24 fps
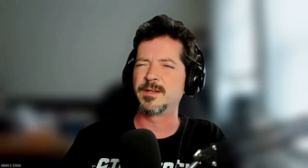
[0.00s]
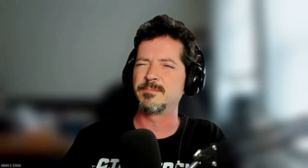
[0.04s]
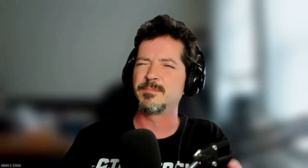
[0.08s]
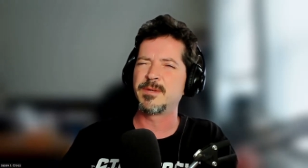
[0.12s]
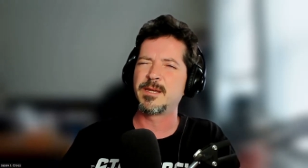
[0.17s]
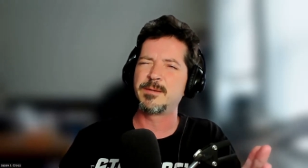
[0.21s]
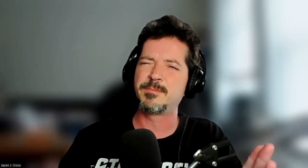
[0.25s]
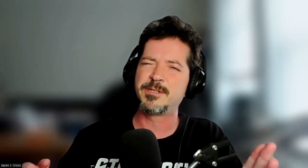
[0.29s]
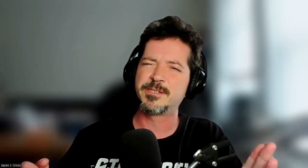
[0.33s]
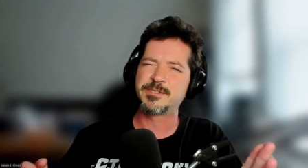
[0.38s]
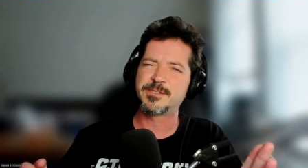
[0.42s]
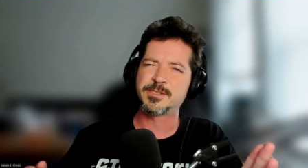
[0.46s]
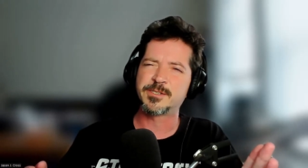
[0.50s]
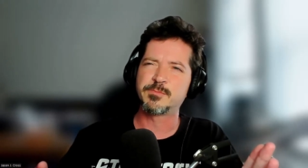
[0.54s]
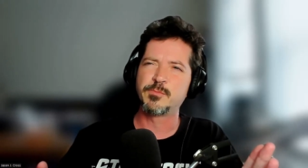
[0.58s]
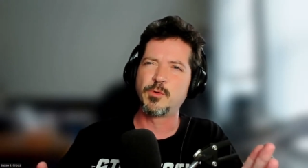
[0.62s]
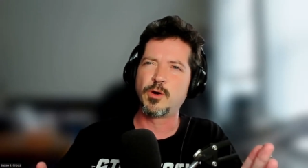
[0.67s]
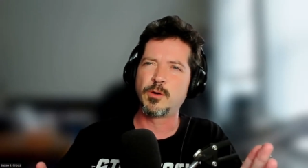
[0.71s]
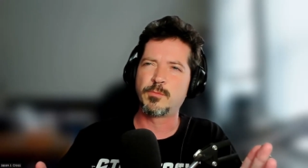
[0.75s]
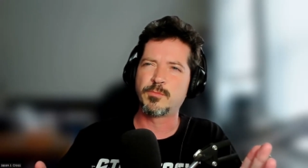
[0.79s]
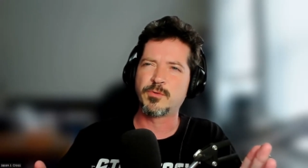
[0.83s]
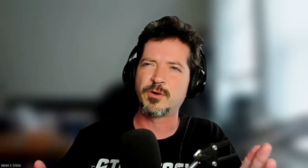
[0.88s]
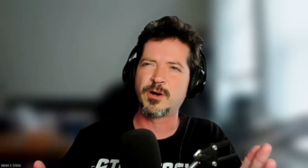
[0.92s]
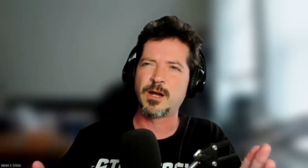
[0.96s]
Maybe it's a
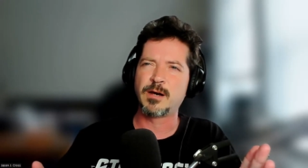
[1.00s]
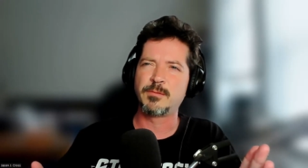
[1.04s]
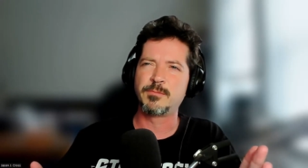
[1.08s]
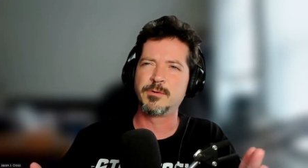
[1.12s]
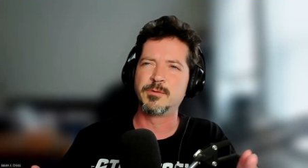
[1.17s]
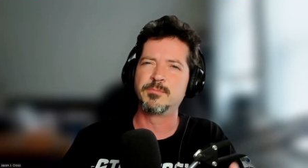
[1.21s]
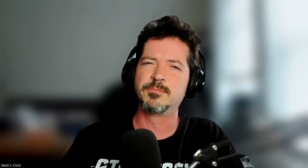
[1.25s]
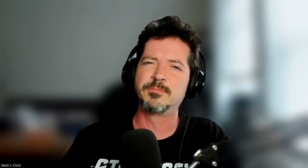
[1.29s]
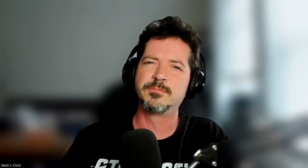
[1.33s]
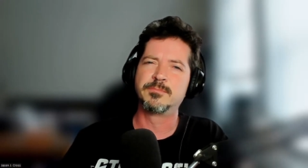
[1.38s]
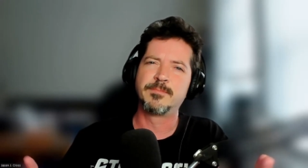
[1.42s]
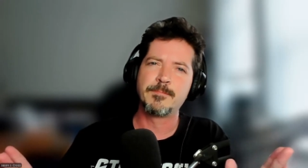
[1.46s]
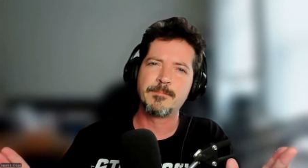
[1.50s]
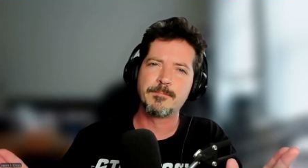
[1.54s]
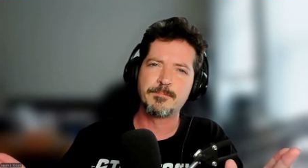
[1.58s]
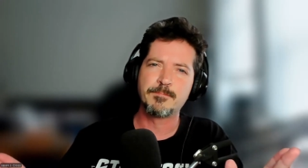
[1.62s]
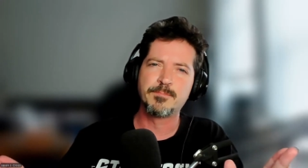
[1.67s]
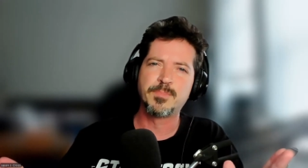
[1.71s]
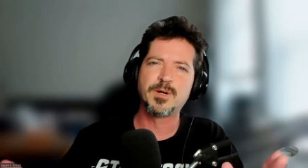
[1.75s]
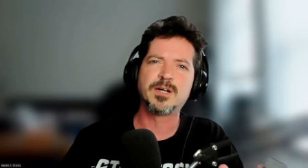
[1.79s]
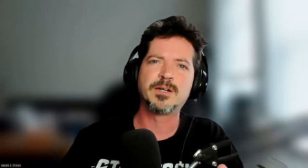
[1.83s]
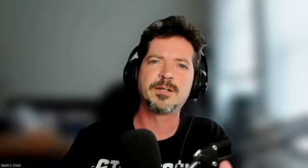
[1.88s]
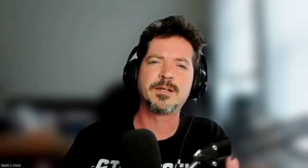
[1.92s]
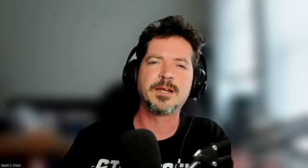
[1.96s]
small problem,
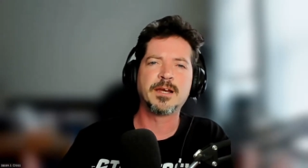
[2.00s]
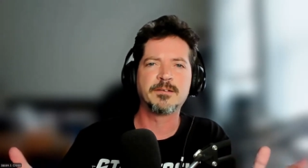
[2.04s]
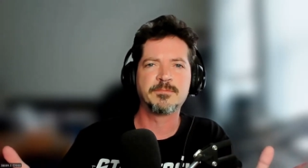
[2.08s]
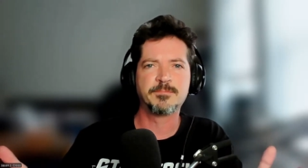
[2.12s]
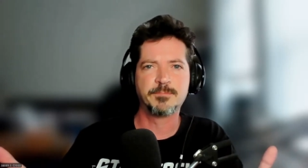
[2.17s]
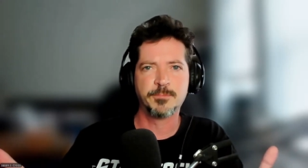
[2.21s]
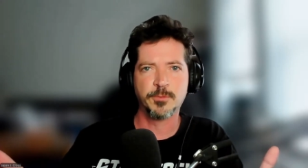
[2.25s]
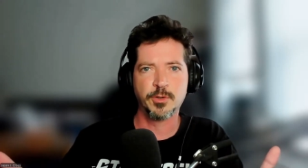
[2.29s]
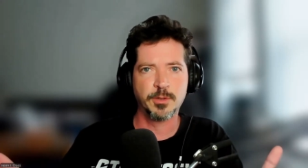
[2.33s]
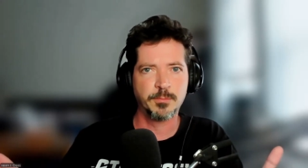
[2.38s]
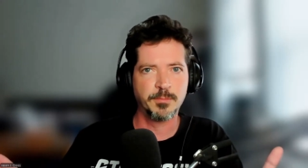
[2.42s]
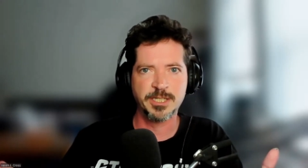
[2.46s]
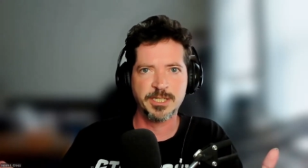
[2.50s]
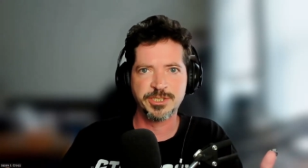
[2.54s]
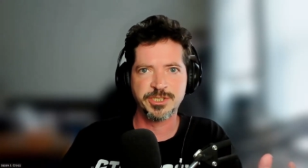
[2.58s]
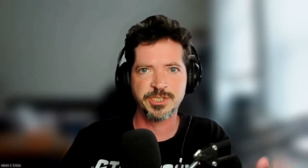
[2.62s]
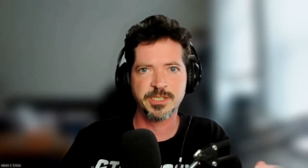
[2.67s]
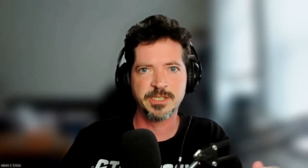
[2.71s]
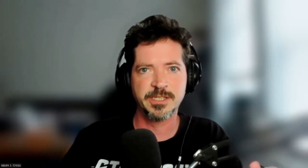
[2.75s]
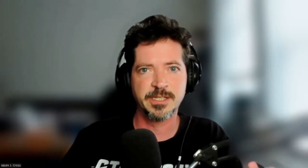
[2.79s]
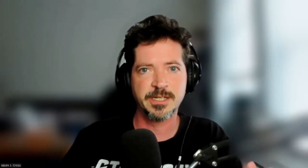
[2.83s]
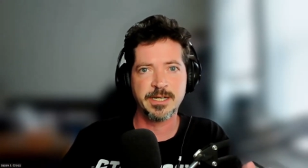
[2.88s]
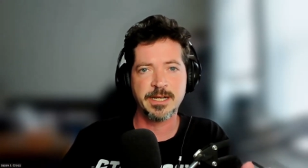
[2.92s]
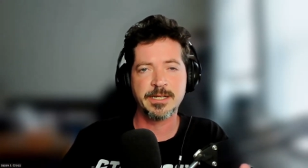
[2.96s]
but I'm going to
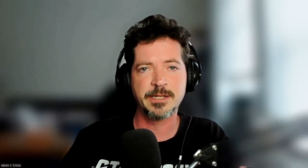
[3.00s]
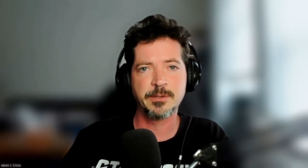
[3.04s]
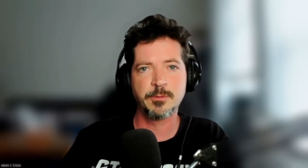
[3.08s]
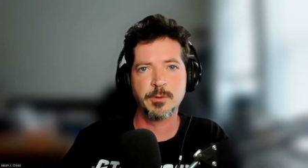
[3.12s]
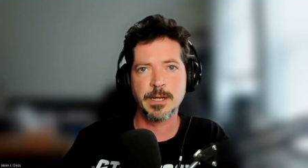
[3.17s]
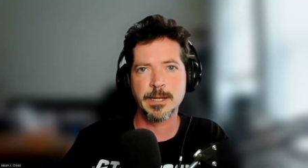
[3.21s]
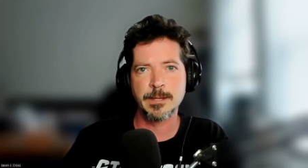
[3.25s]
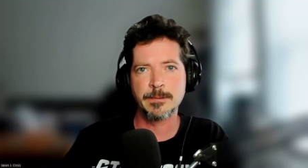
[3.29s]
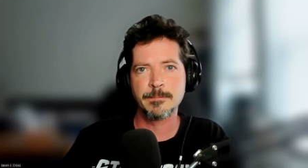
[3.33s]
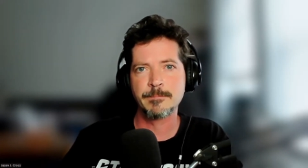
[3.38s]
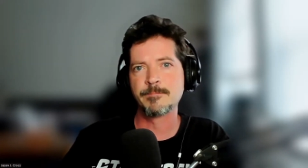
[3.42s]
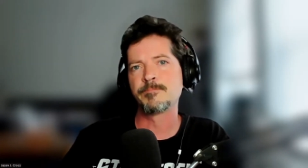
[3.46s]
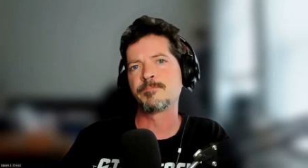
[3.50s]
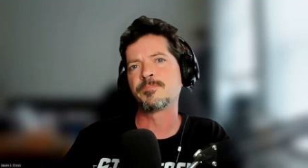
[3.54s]
mention it anyway.